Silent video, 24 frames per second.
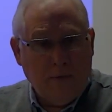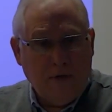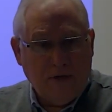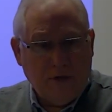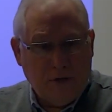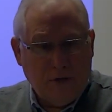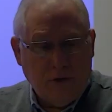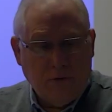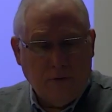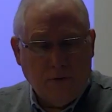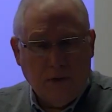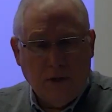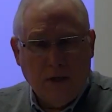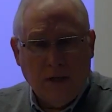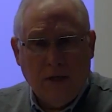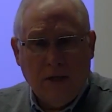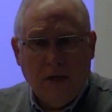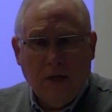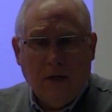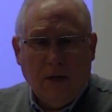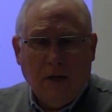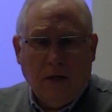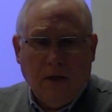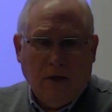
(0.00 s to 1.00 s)
issue,
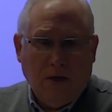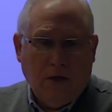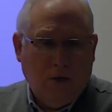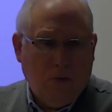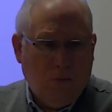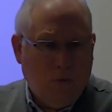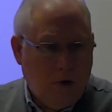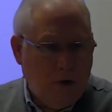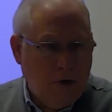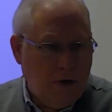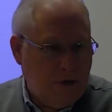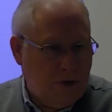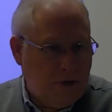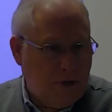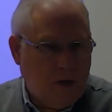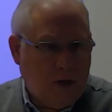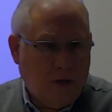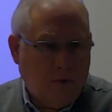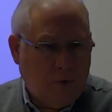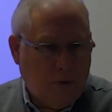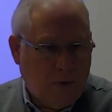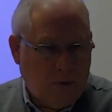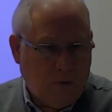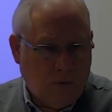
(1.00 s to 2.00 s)
you want to
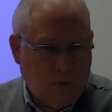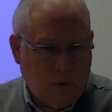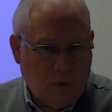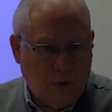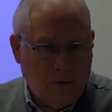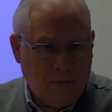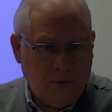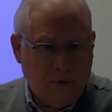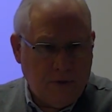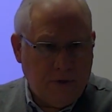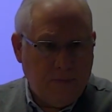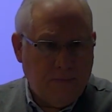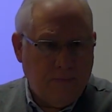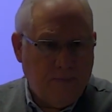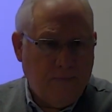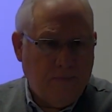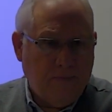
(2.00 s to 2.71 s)
start with worms.